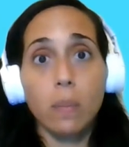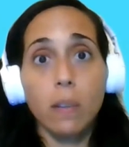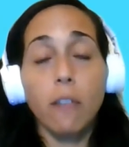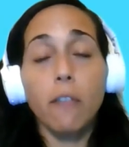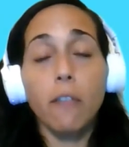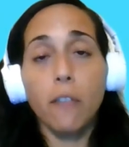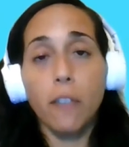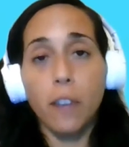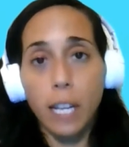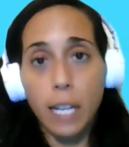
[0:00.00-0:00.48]

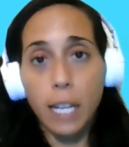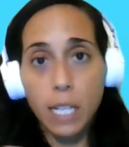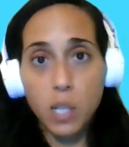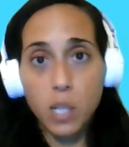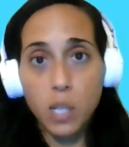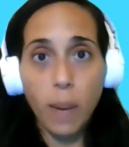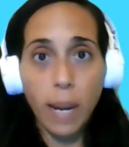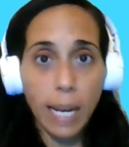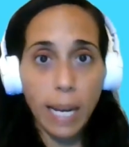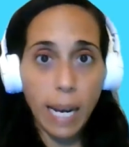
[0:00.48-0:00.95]

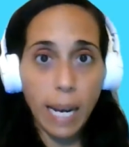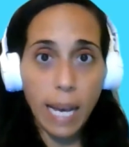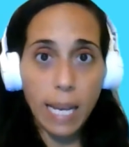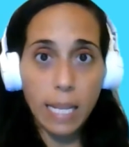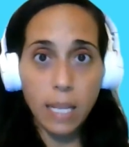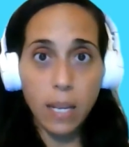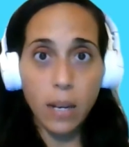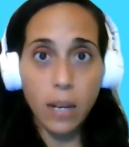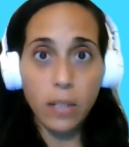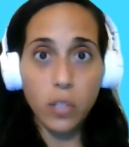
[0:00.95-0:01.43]
finish my
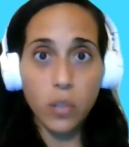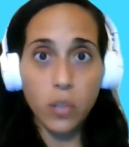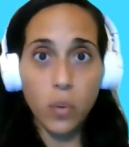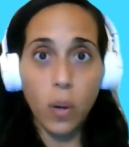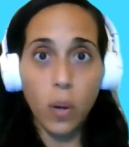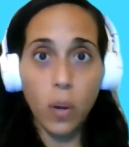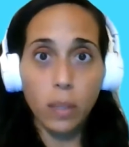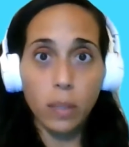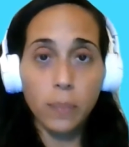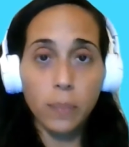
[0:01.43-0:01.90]
last year
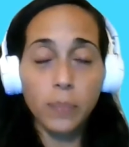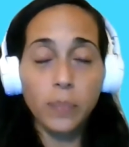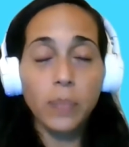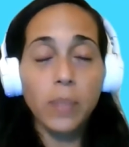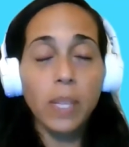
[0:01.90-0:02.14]
strong,